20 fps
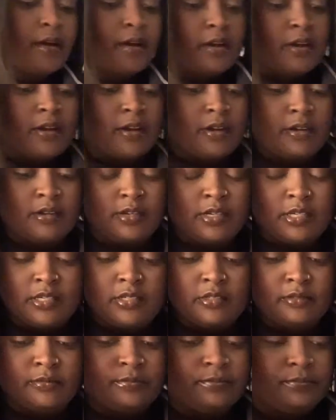
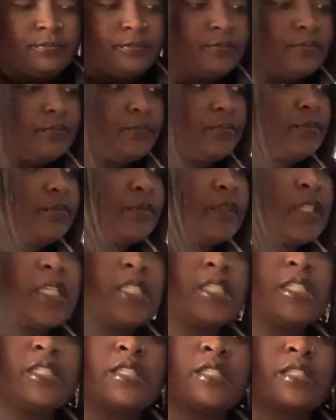Um, this
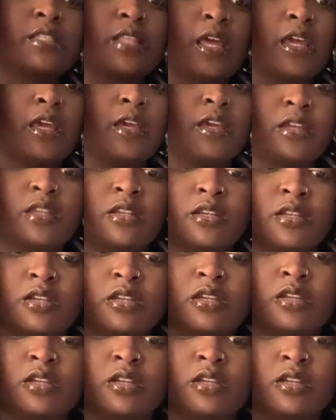is the stand.